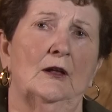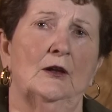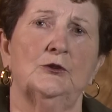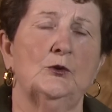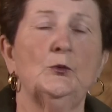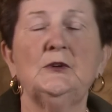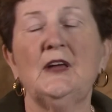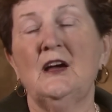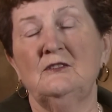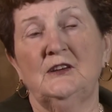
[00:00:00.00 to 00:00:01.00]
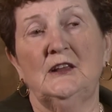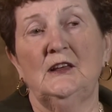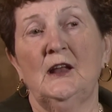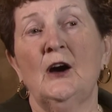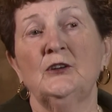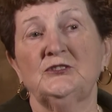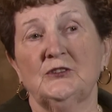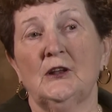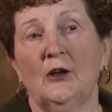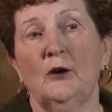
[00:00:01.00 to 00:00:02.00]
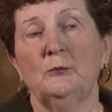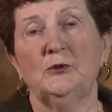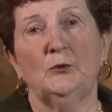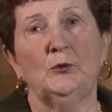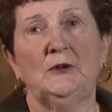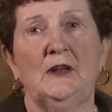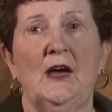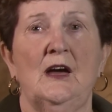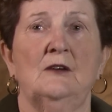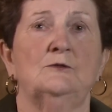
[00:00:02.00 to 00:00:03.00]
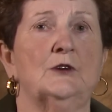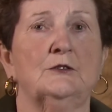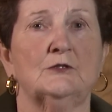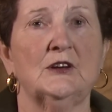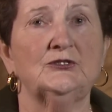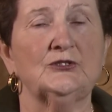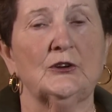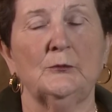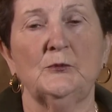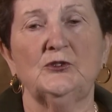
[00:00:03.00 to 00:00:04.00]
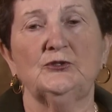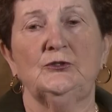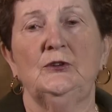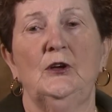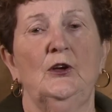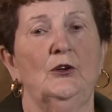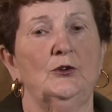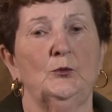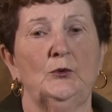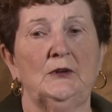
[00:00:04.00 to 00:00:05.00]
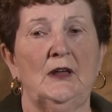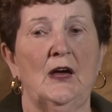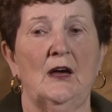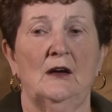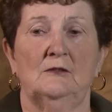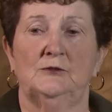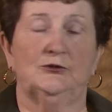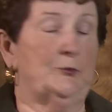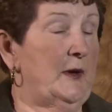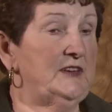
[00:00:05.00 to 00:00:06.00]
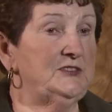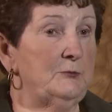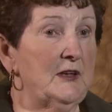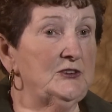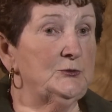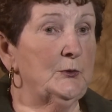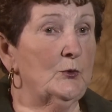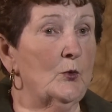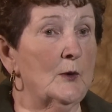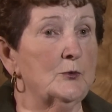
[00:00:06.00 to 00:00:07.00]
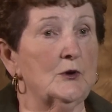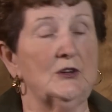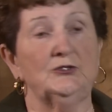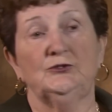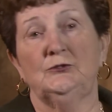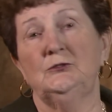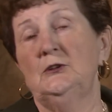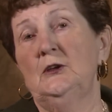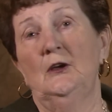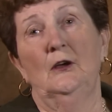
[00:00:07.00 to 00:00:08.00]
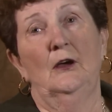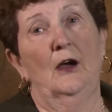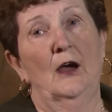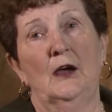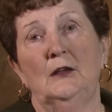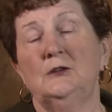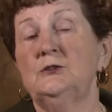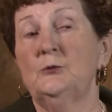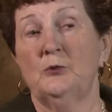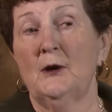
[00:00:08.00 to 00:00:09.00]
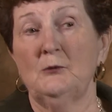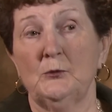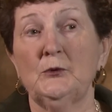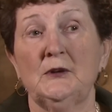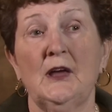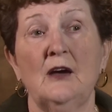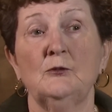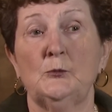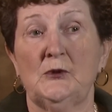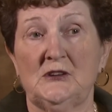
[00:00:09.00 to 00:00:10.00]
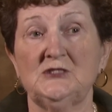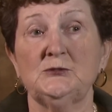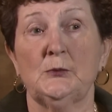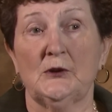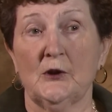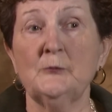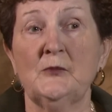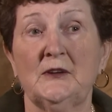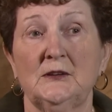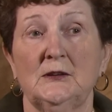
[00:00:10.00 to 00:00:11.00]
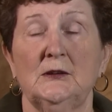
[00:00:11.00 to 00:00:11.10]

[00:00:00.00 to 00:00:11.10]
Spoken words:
like, you wouldn't have any Lions Club, you wouldn't have Recreation Commission, you wouldn't have Trepassey Management Cooperation, and you probably wouldn't have a municipal government.